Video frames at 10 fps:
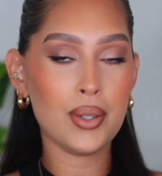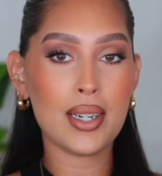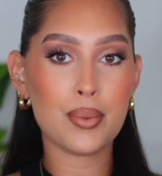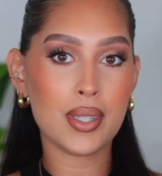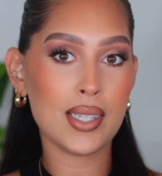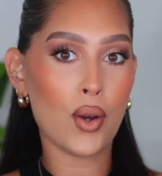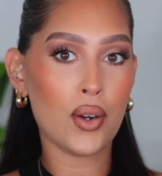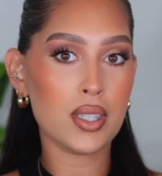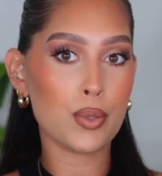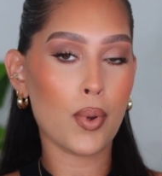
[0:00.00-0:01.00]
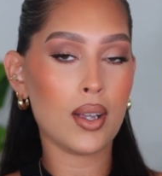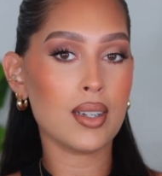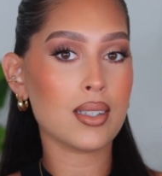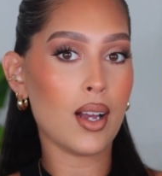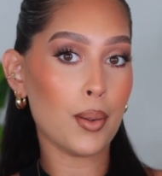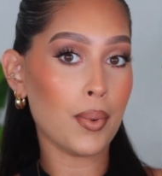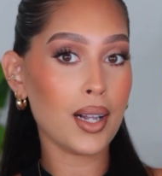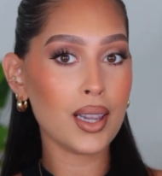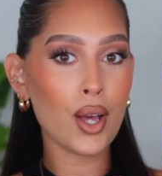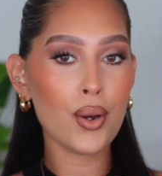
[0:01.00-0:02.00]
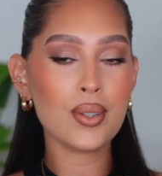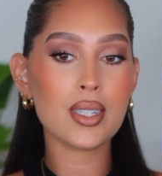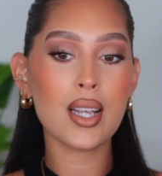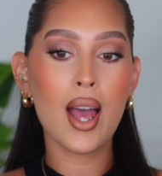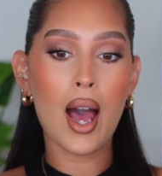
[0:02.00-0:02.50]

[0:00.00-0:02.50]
You guys will see all these products up close.